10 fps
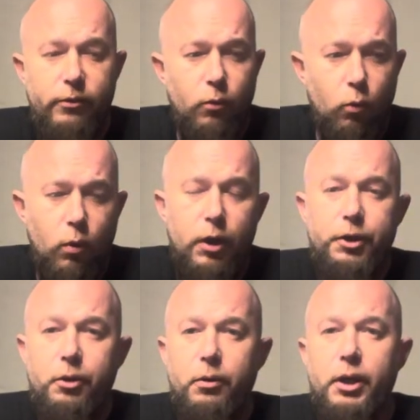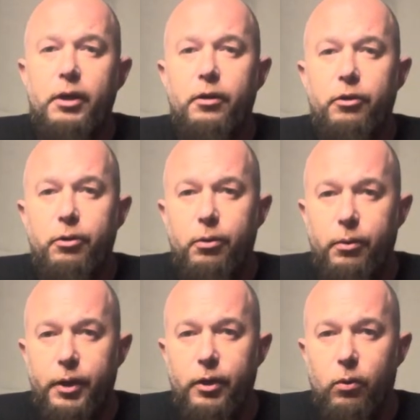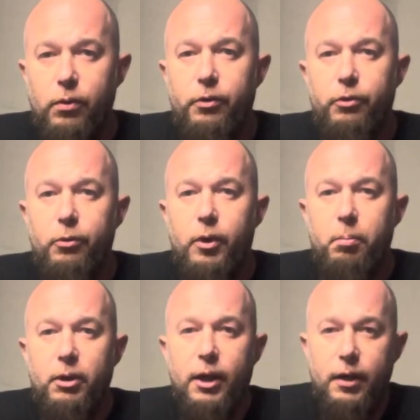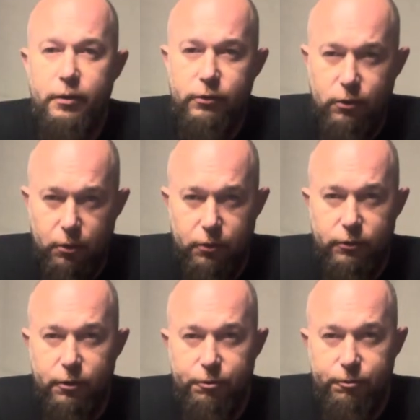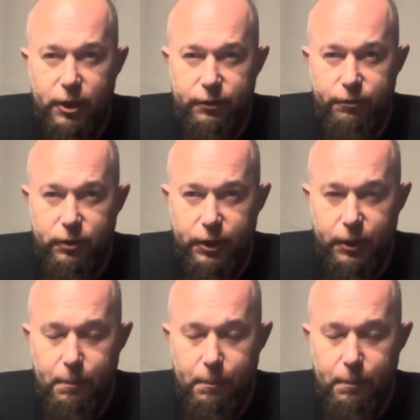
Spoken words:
what you need to do in order to apply this curse effectively.